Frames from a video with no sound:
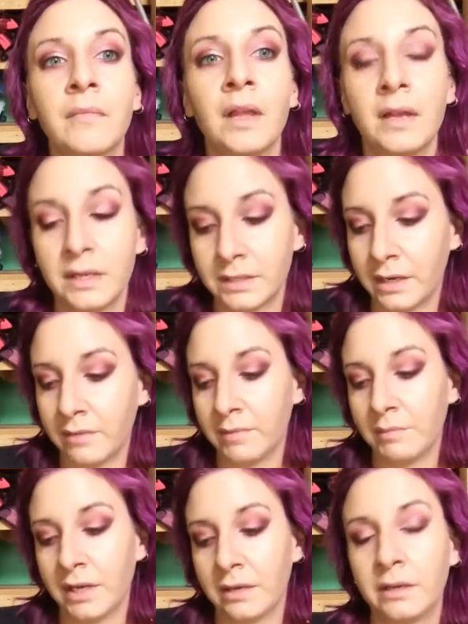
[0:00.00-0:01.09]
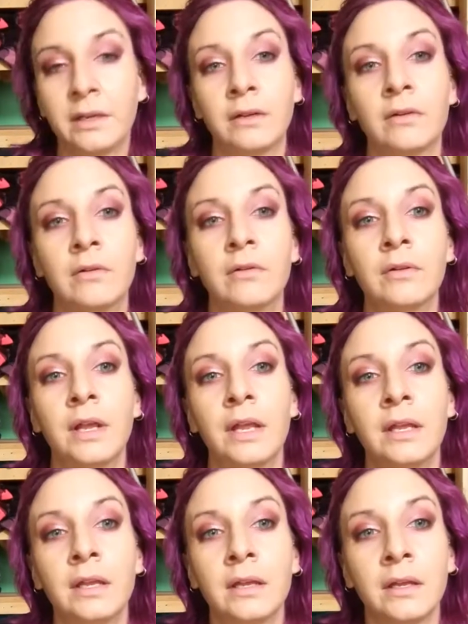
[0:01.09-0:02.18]
like I said, I've been battling a cold
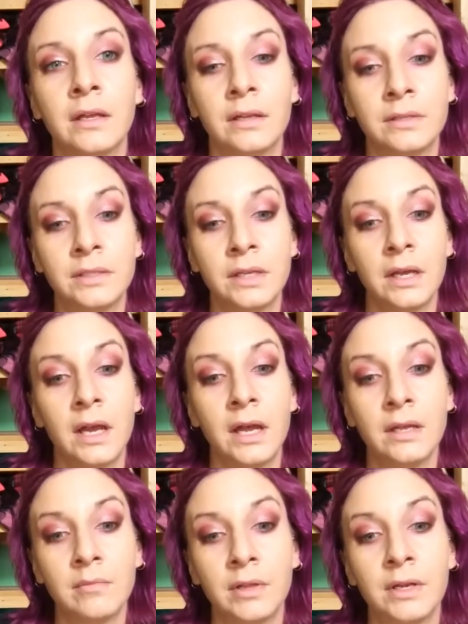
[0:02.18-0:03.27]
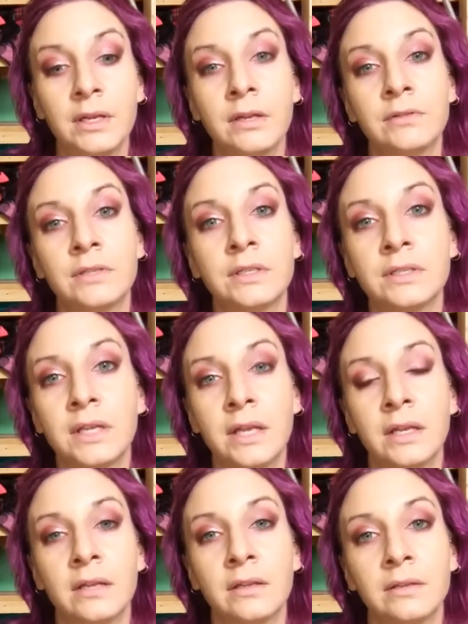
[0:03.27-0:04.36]
and I get bloody noses
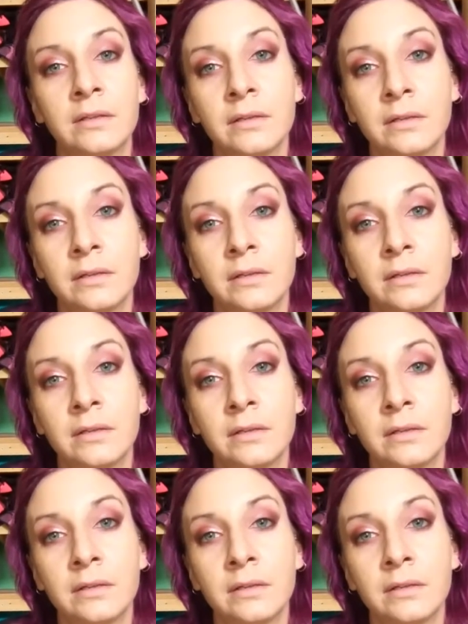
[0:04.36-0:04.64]
and